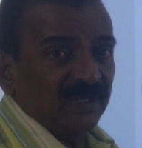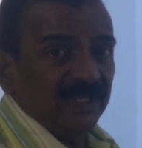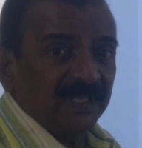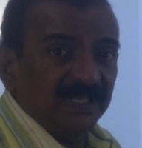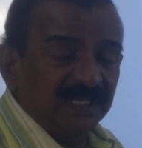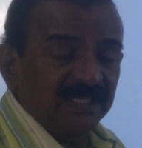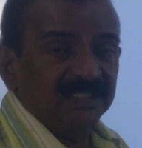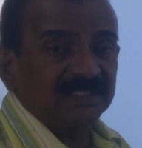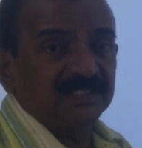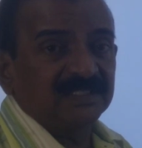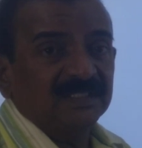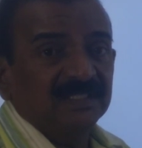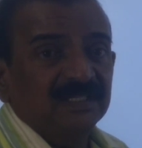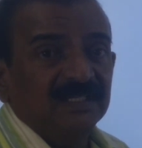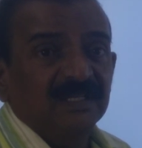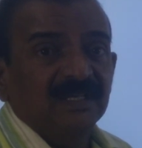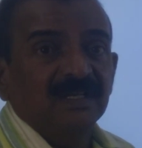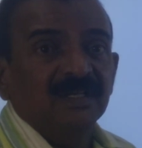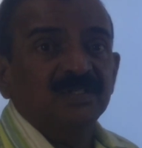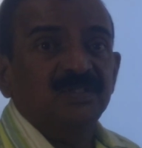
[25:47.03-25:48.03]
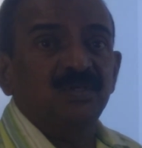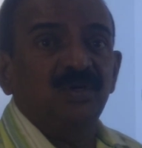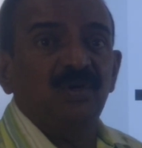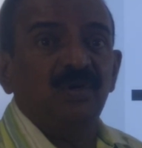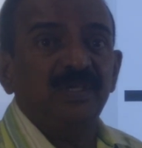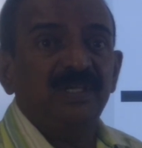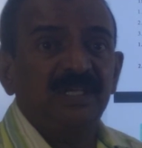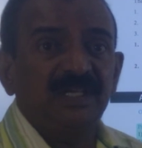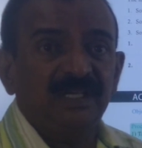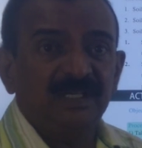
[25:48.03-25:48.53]
Yes, so
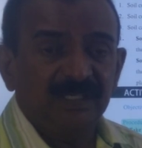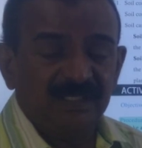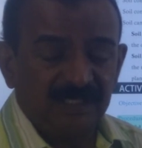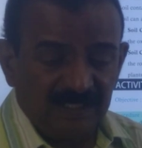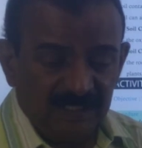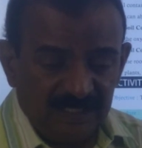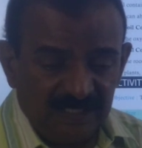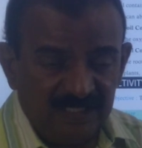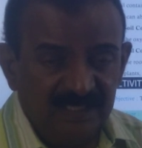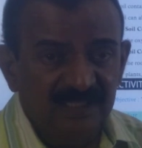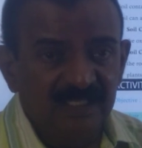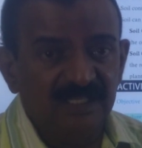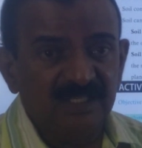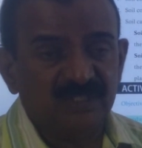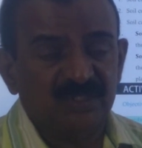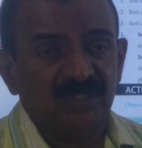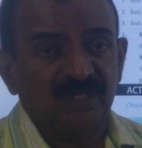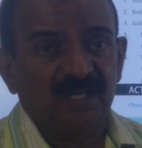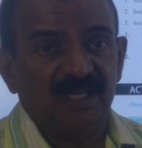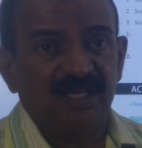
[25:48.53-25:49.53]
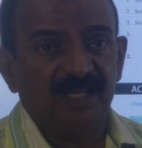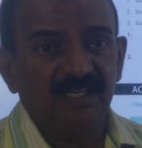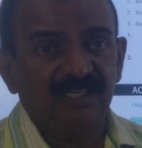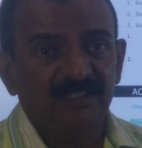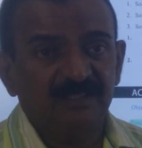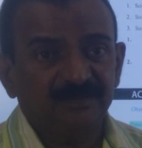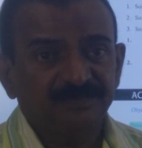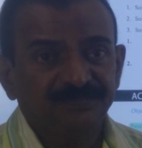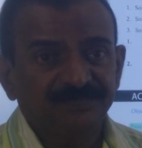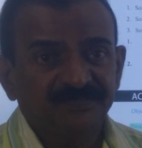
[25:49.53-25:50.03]
here in the soil
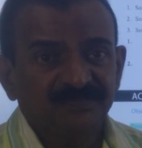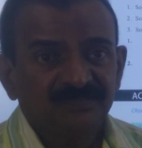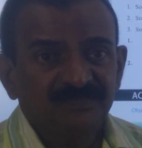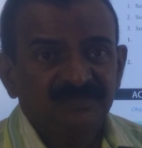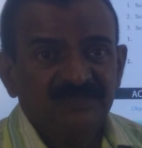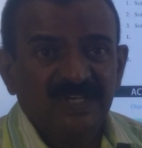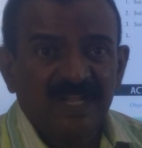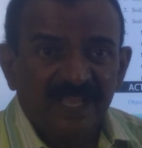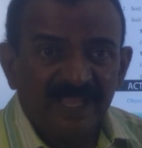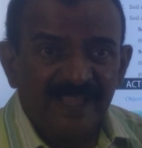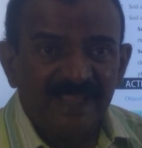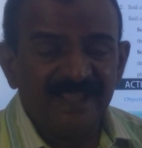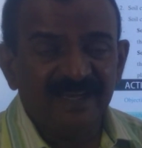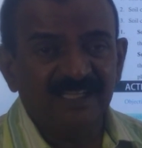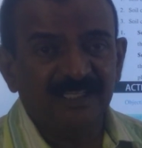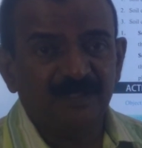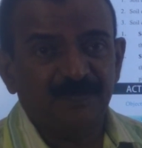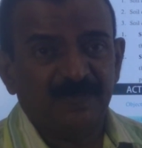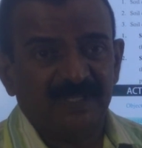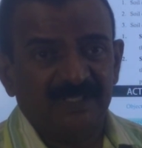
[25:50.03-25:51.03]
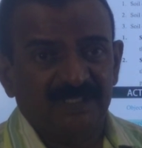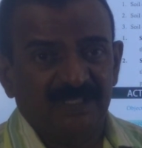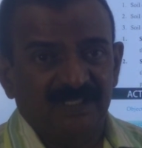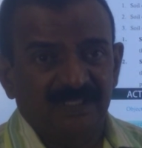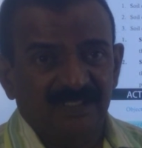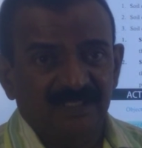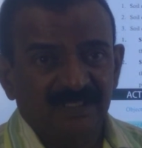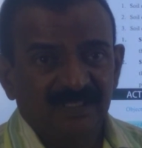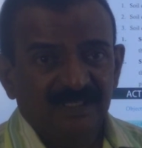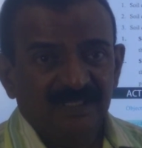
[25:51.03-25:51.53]
air is
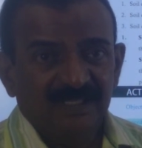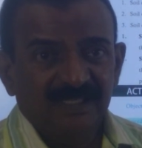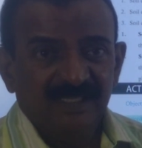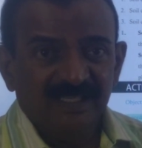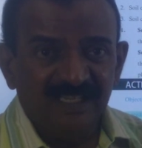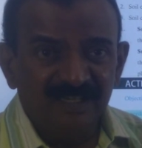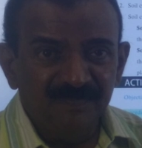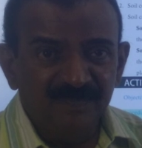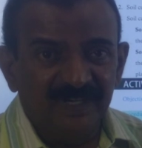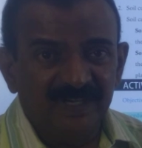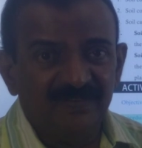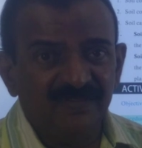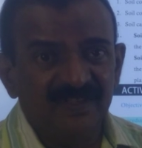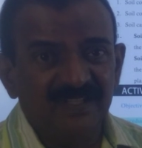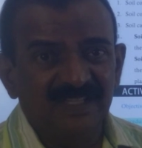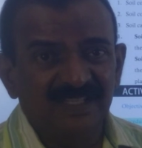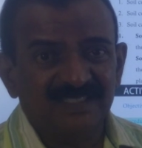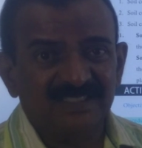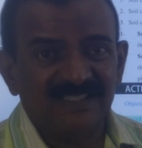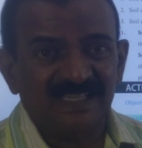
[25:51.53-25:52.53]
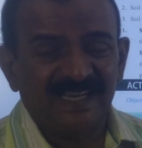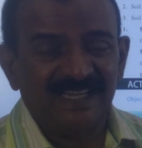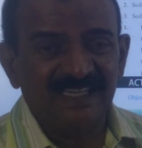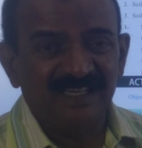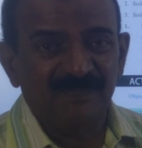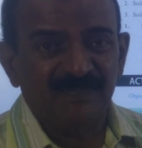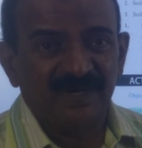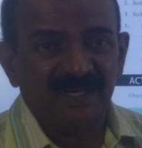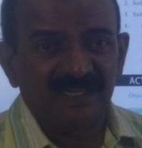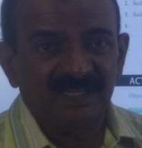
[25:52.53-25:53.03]
present, in between the
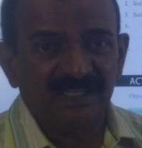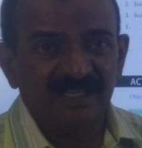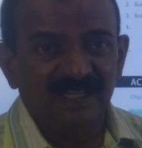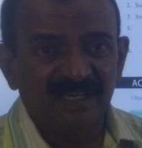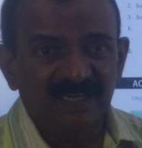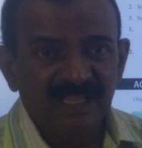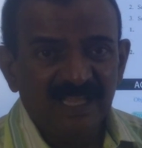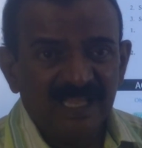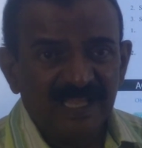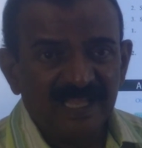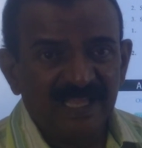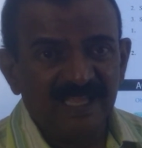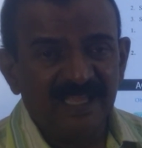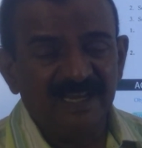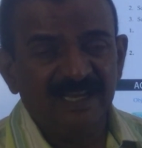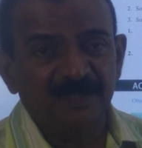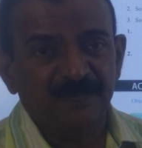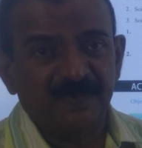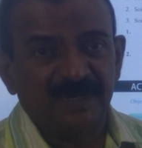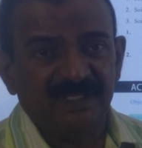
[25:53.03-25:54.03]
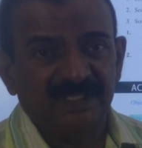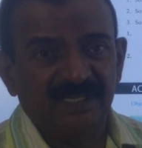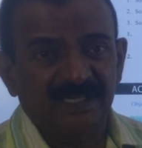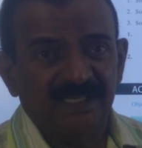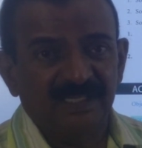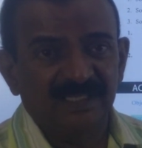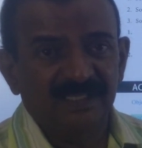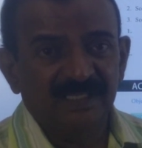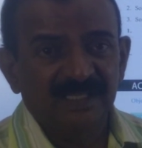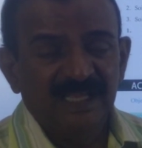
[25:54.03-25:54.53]
sandy particle air is
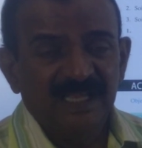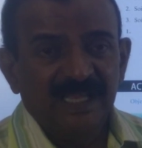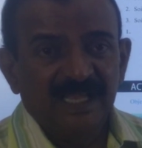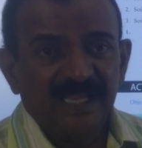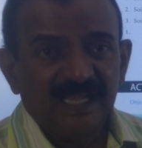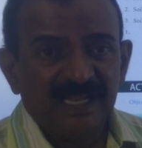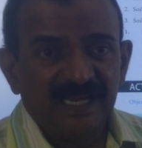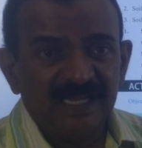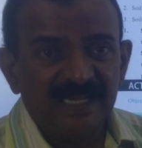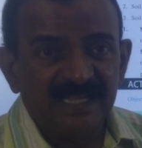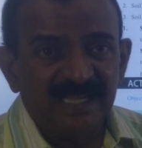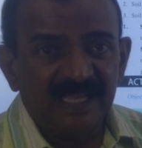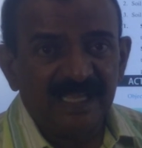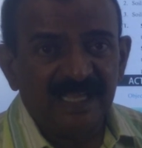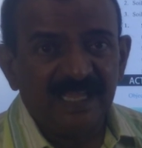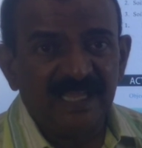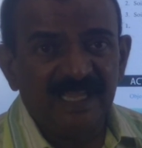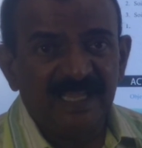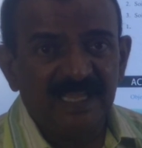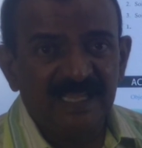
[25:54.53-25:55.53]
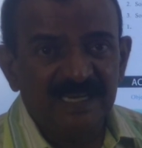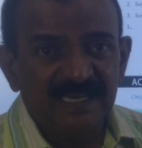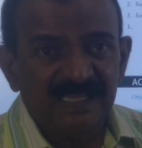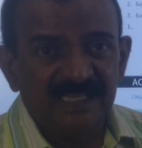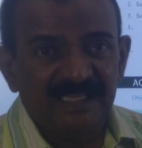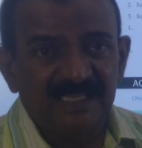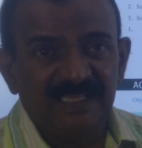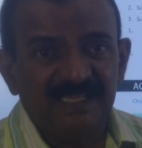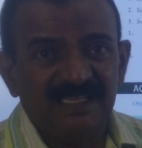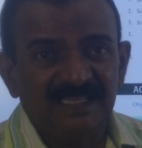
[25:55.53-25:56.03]
present, and air
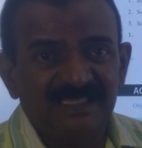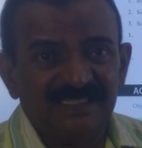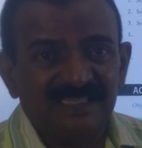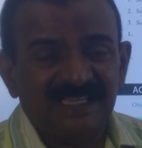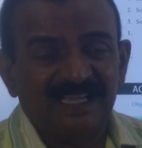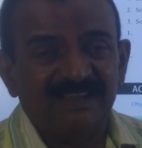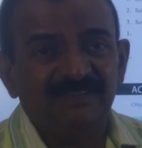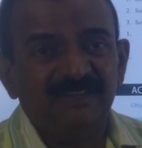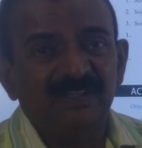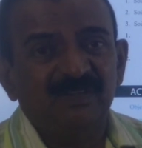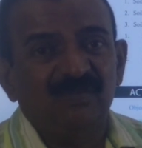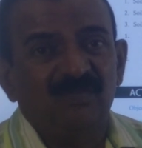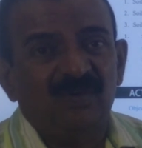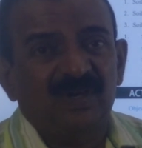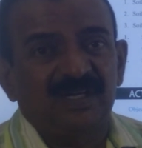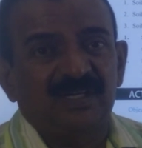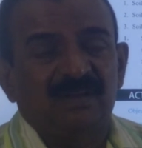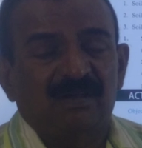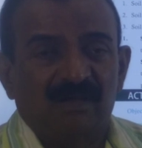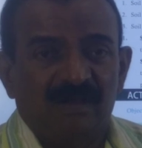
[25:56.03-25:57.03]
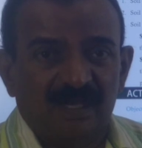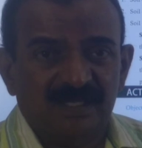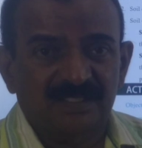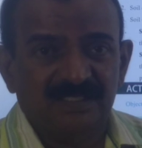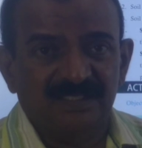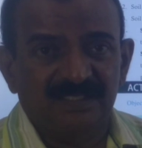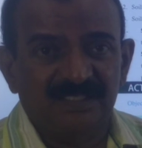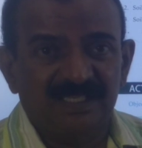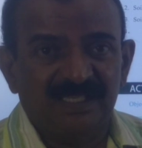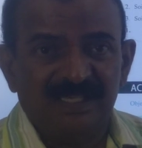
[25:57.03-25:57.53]
is having what
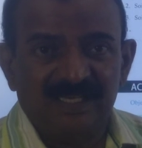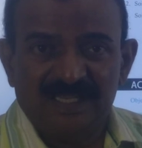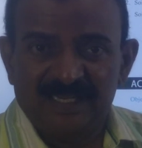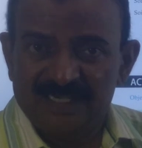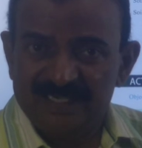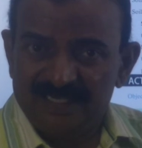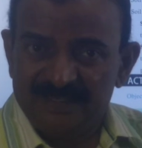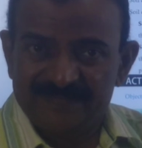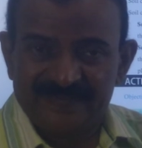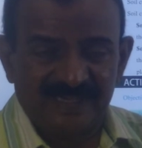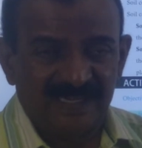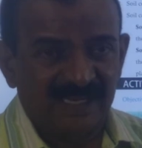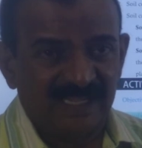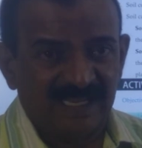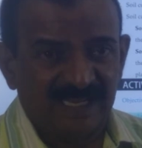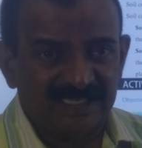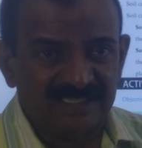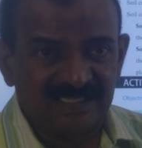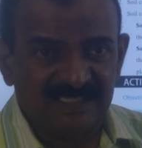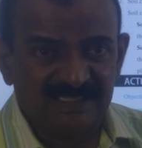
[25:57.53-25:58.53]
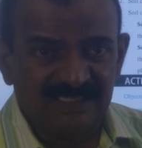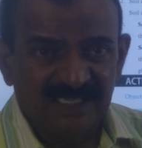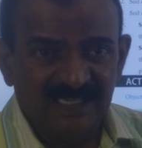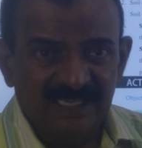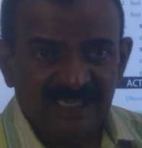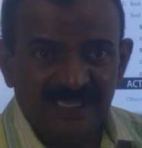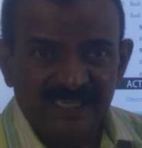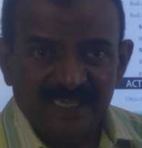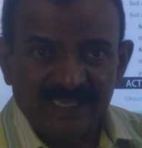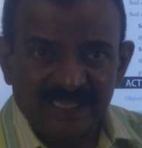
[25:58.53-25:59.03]
oxygen and different gases,
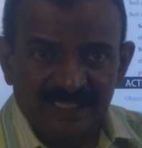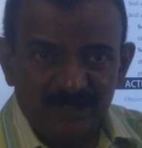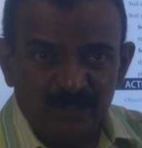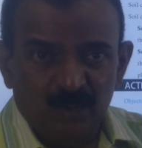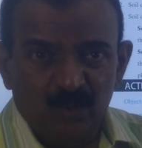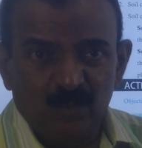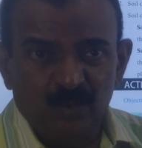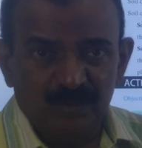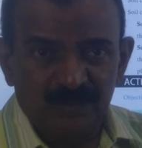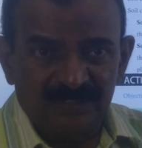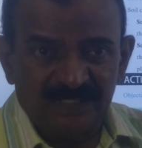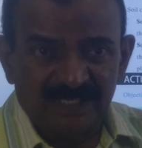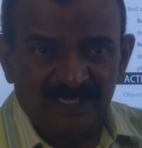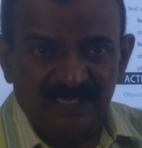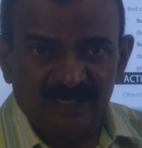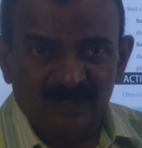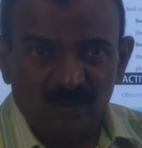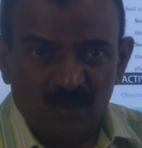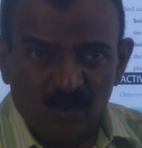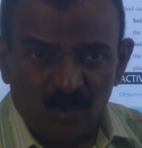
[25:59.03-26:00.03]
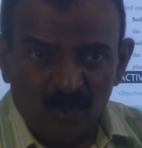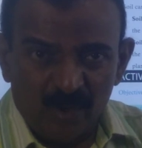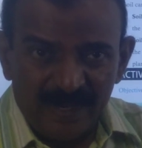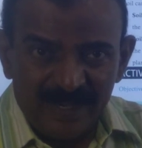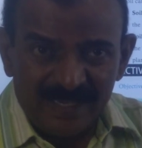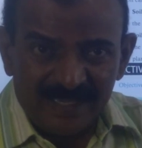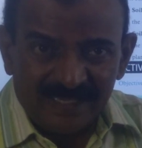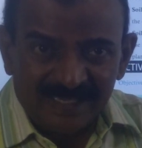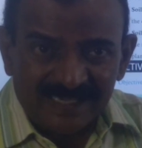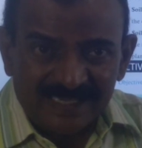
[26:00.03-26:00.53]
and the roots that are
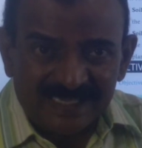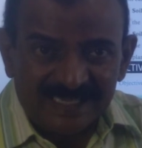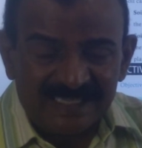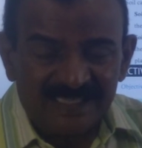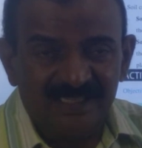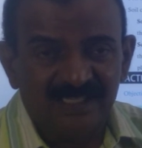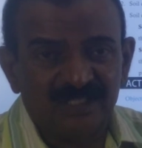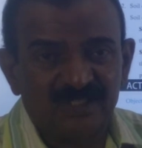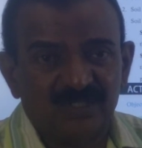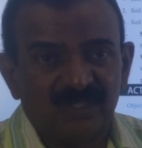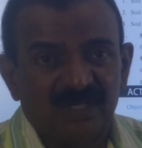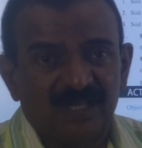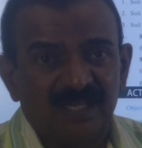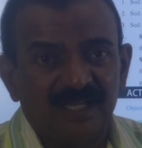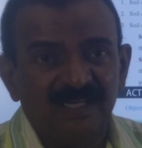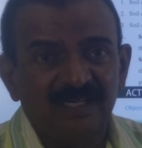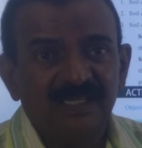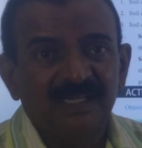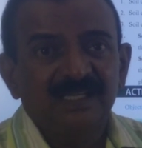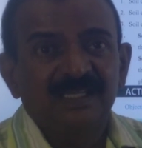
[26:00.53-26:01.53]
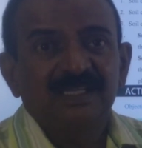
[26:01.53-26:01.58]
growing in the soil,